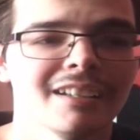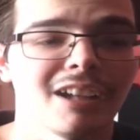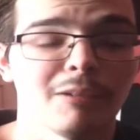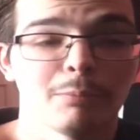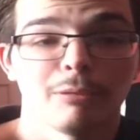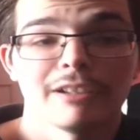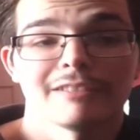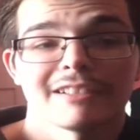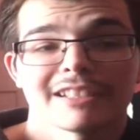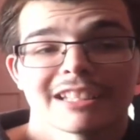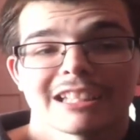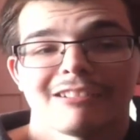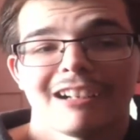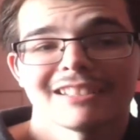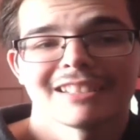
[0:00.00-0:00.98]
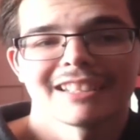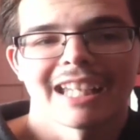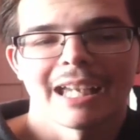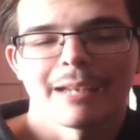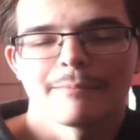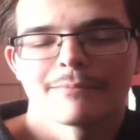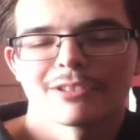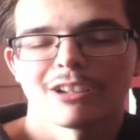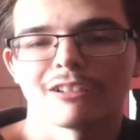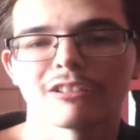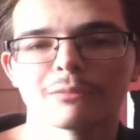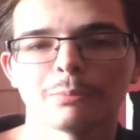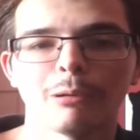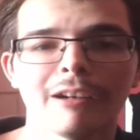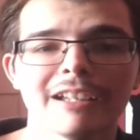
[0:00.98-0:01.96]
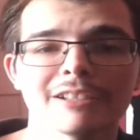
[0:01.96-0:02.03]
like the classic games, or
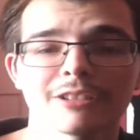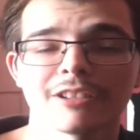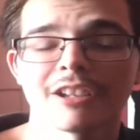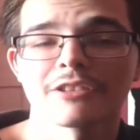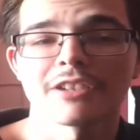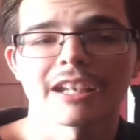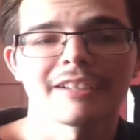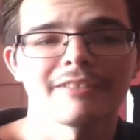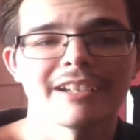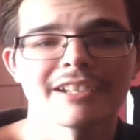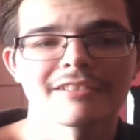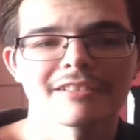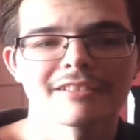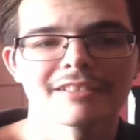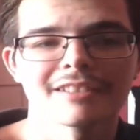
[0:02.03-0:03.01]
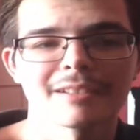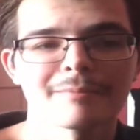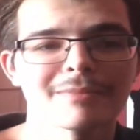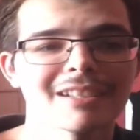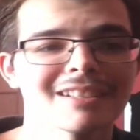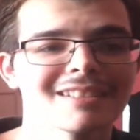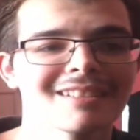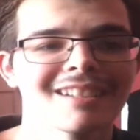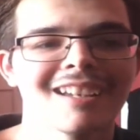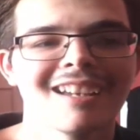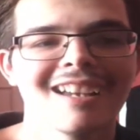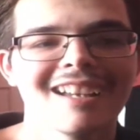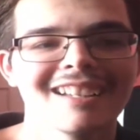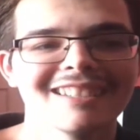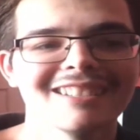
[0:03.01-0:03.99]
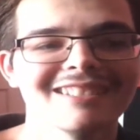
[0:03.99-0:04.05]
I'll play Sonic Generations. I'm just,
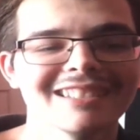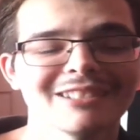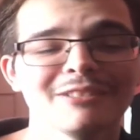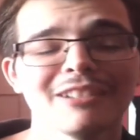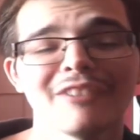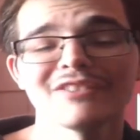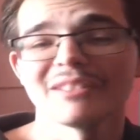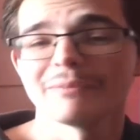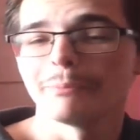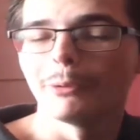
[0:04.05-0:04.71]
you know, you don't have to